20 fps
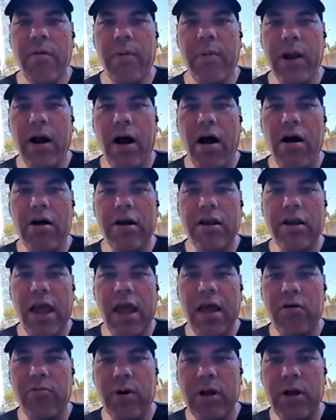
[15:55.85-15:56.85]
But
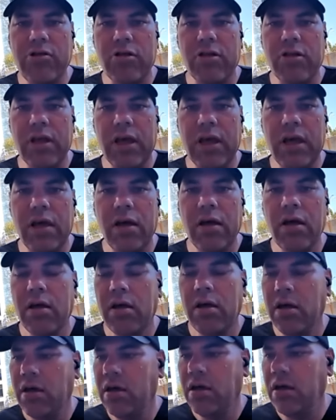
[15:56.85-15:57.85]
arte originally,
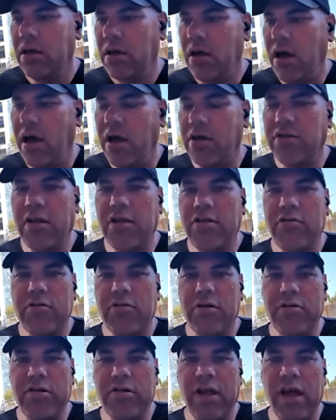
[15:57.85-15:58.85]

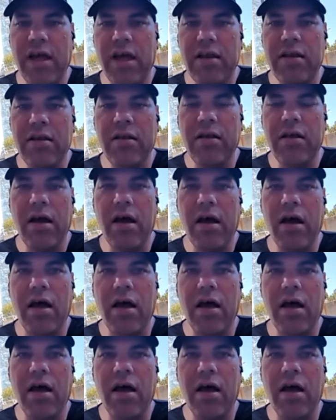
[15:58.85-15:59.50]
Cicero said,